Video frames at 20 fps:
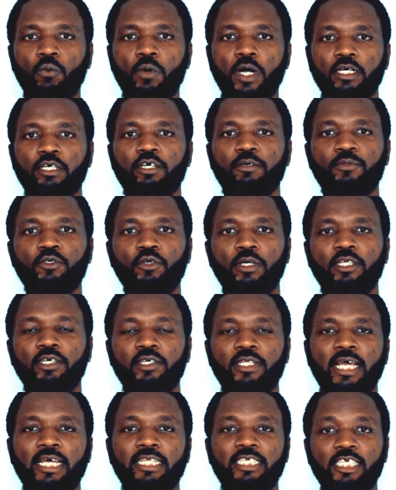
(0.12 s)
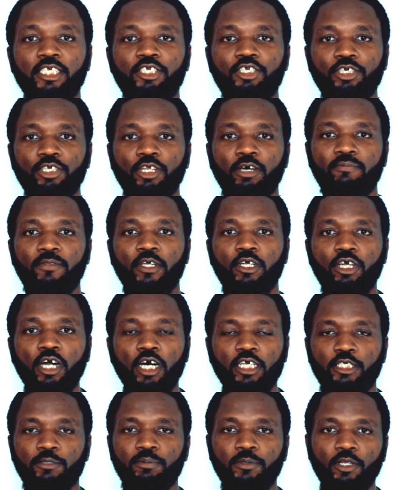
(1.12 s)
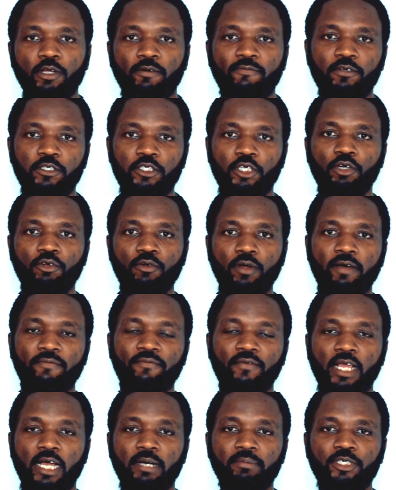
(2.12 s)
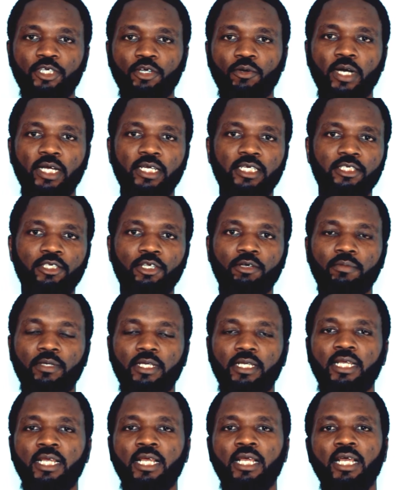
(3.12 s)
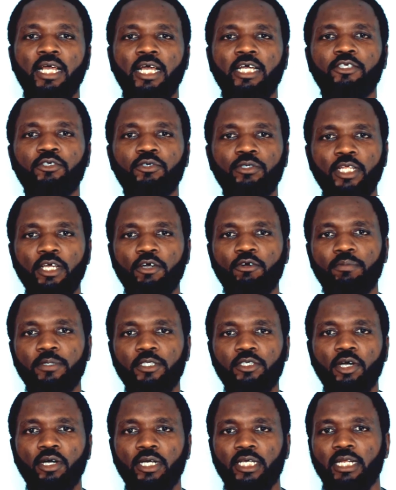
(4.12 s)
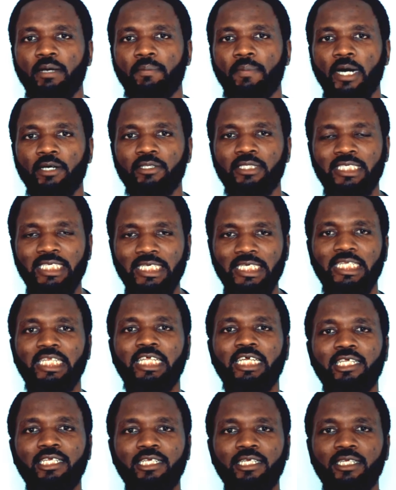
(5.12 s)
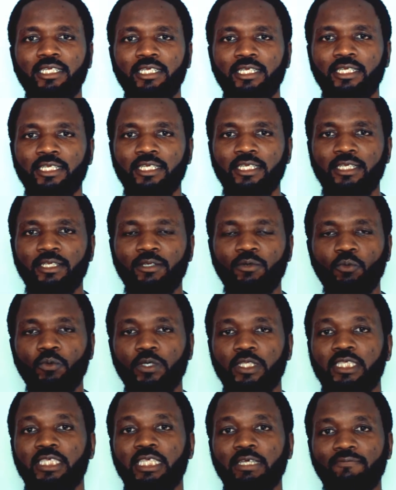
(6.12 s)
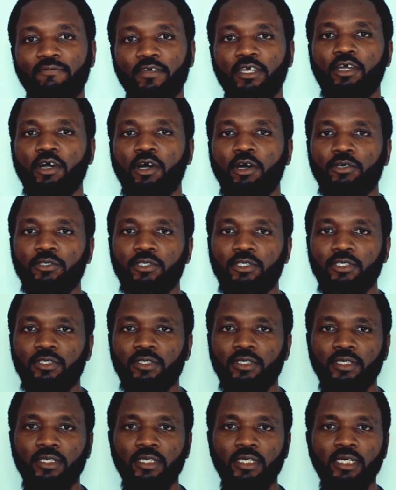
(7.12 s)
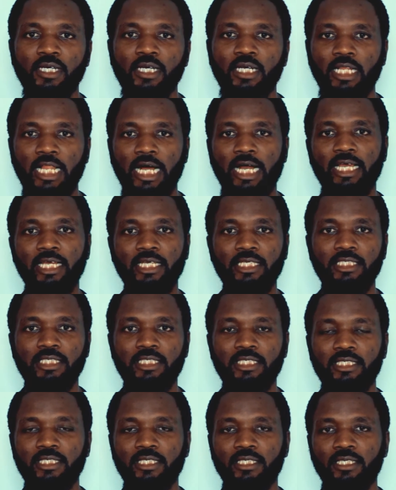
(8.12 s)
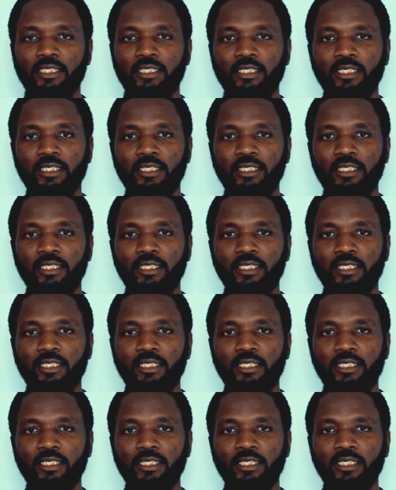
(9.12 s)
Welcome to another edition of the Gospel of Photography. I'm Shewa Kisomi, and today we'll be talking about dealing with difficult clients.